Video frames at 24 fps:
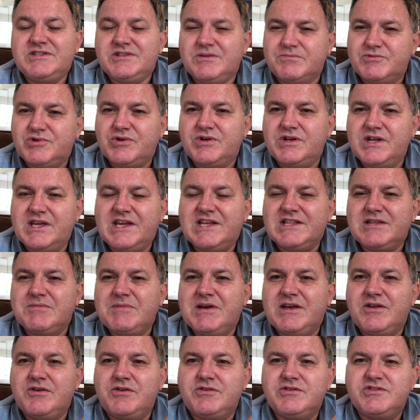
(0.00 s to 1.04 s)
I'm trying to get them
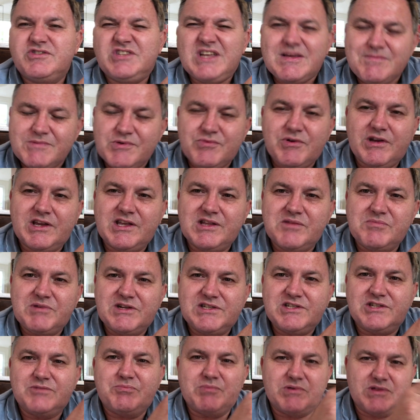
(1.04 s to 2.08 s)
out on a semi regular
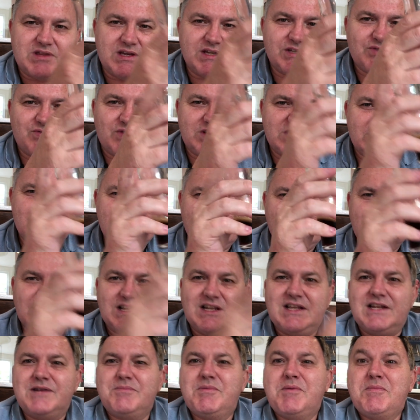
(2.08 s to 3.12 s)
basis, but thanks for listening. See you
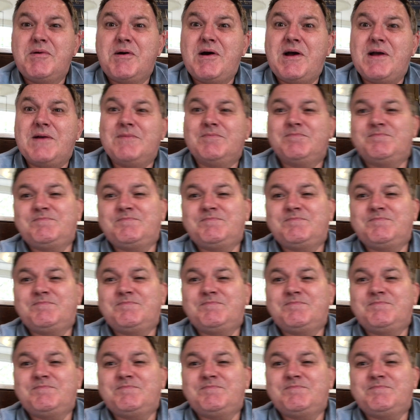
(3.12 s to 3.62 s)
later. Bye bye.